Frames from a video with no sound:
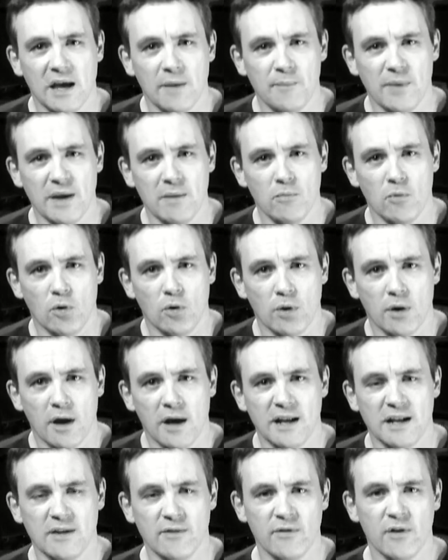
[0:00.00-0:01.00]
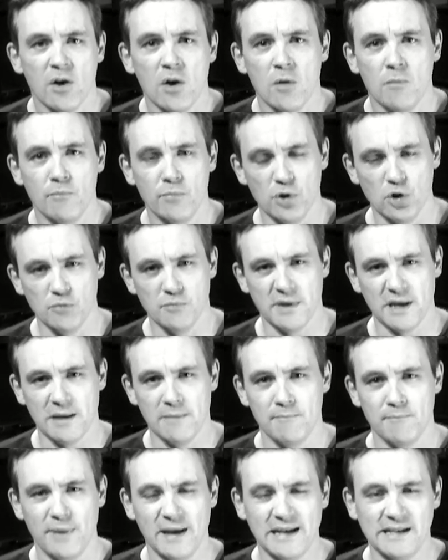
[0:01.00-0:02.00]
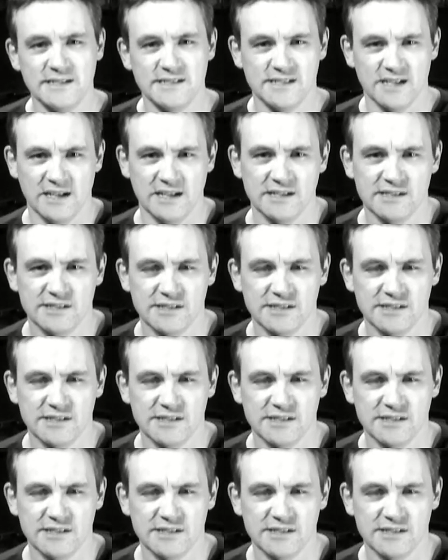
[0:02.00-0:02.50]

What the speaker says: a bit more kind of boomy and bassy.